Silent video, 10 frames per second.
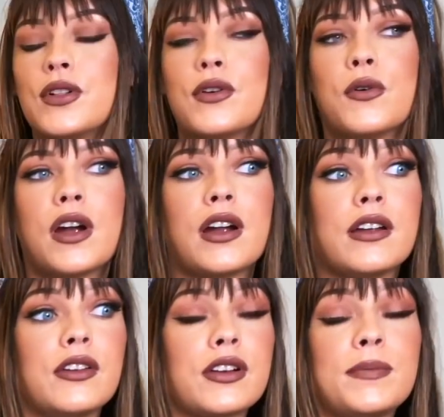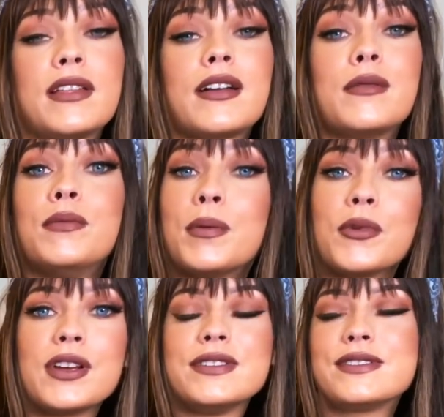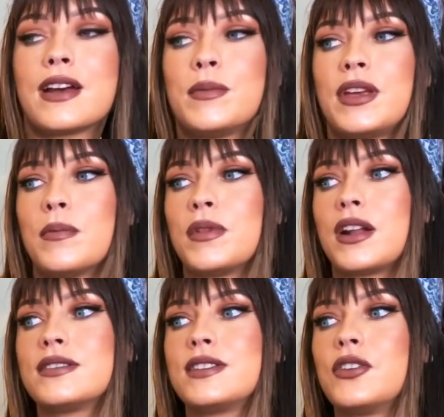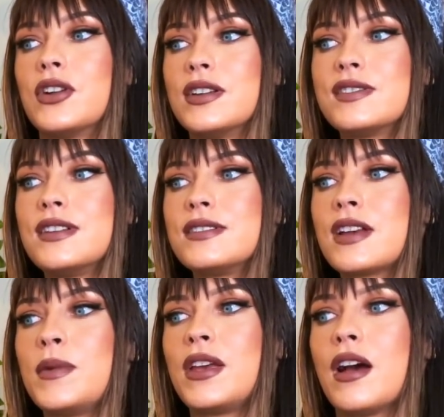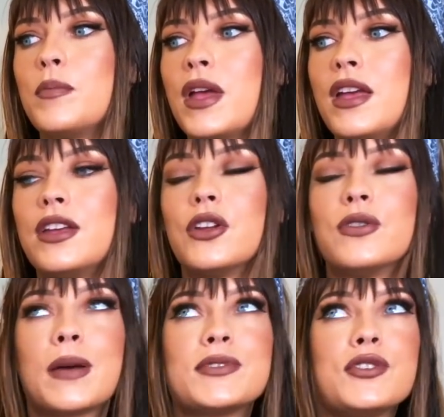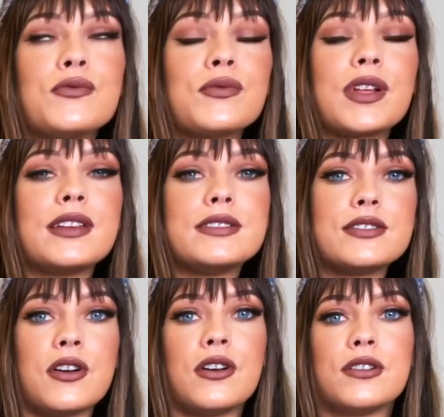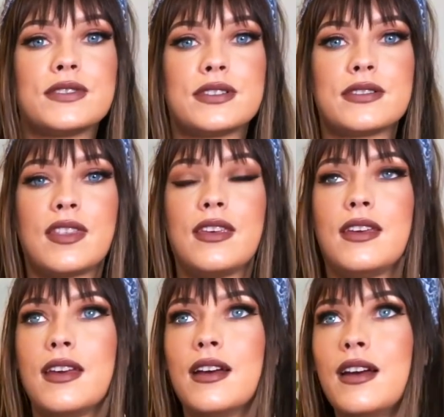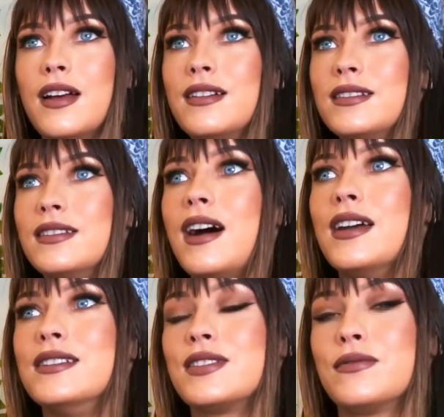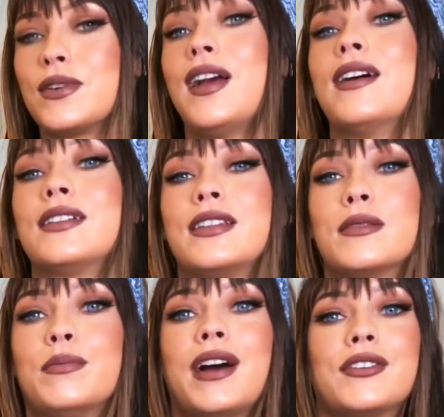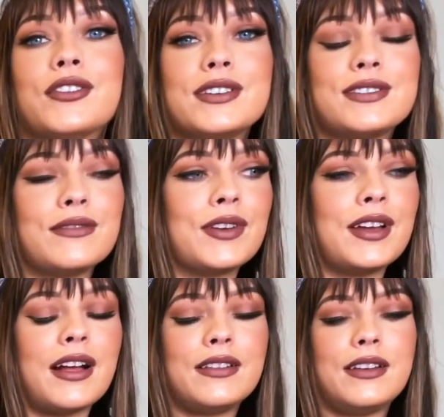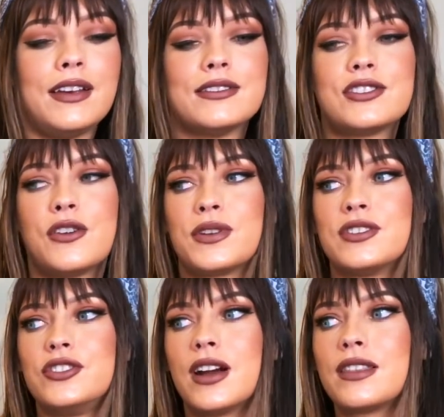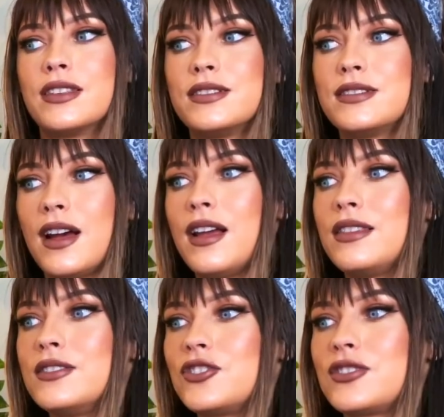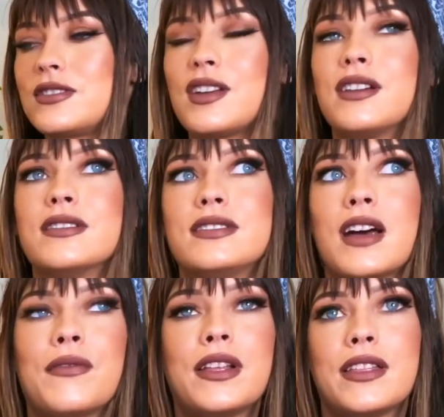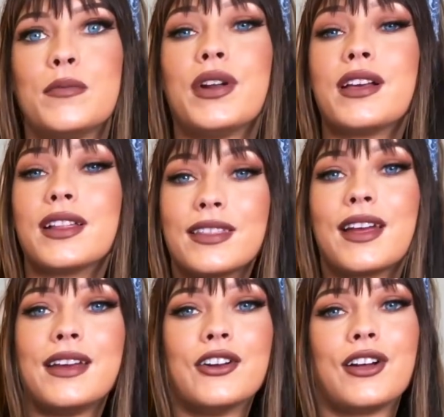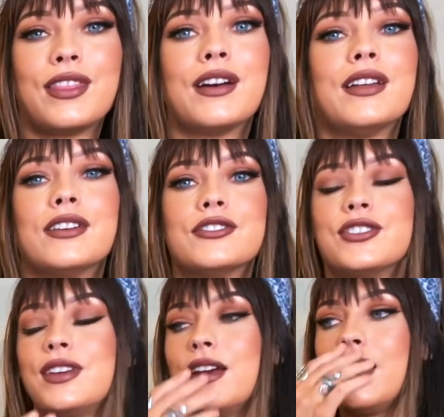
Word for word: or there could be a lot of memories coming up, a lot of synchronicities coming up. You know, Neptune really dissolves the lines of reality, the boundaries of reality. And so, conjunct the sun, the sun is definitely putting a light on that energy,